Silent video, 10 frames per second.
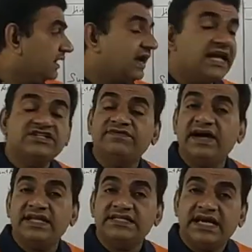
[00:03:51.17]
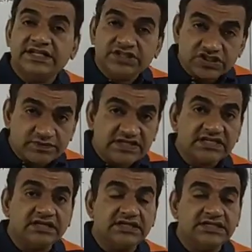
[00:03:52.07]
As far as adjustments
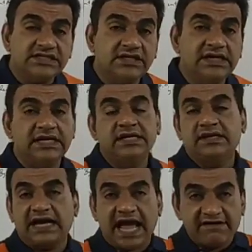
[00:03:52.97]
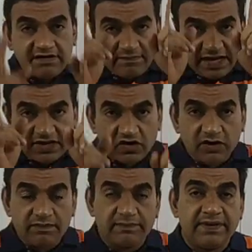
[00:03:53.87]
are concerned, I will make you all
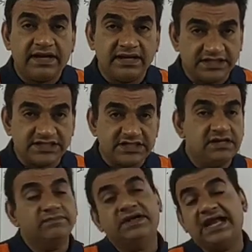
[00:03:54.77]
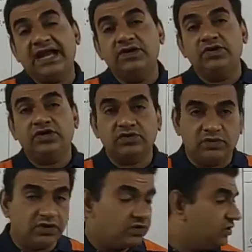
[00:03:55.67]
prepare a list, but I'll do it
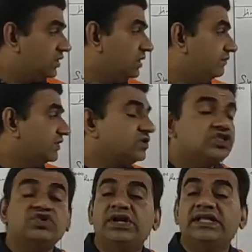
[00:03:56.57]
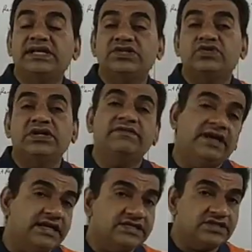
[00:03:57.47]
tomorrow because today there is only one
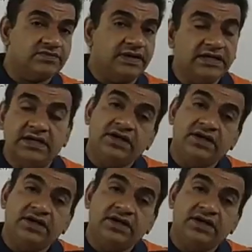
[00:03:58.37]
adjustment.